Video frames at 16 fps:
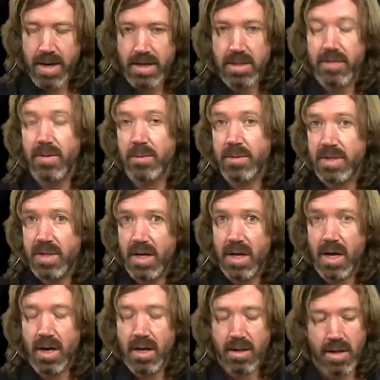as if I'm
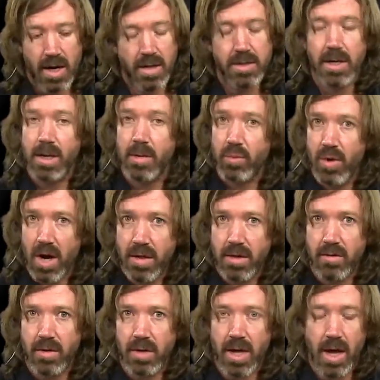singing, got to take a breath
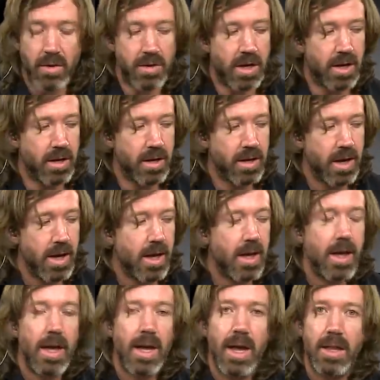every now and then.
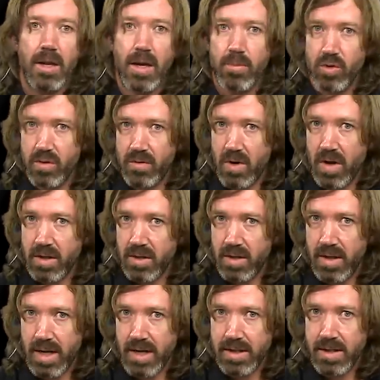And then I'll move on to the
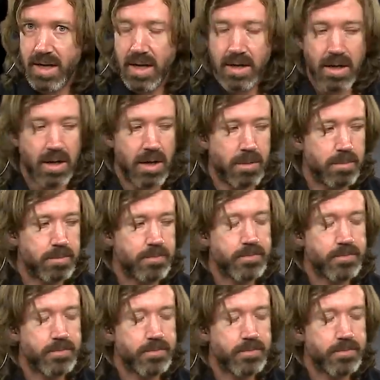next idea.